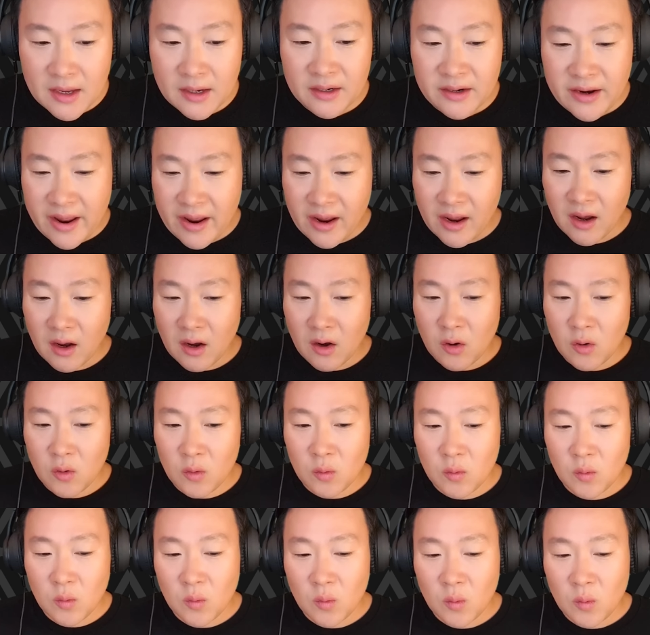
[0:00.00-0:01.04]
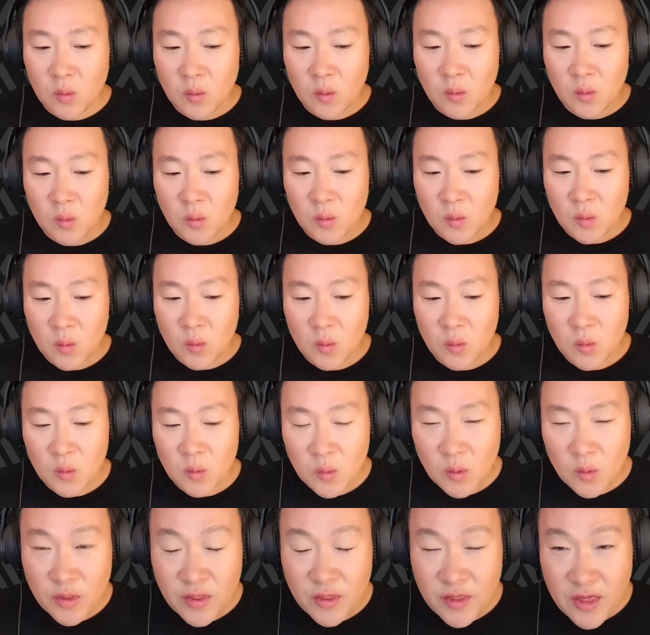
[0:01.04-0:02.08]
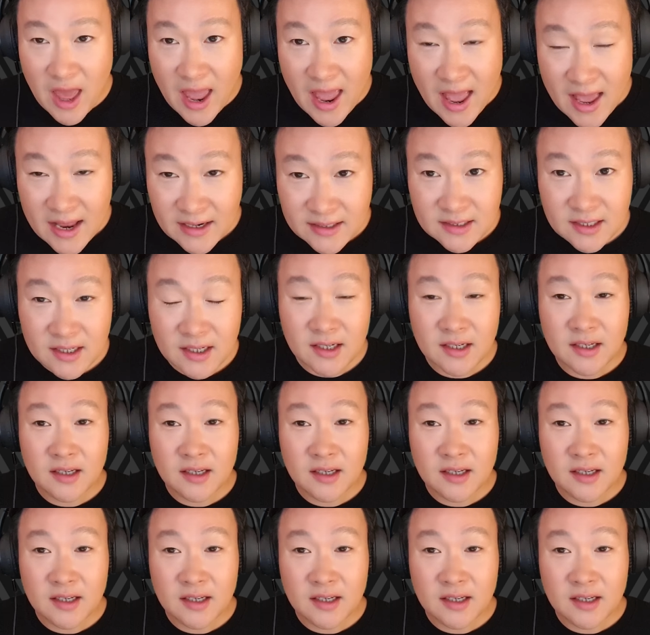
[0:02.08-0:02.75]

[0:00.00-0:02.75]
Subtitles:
Now, that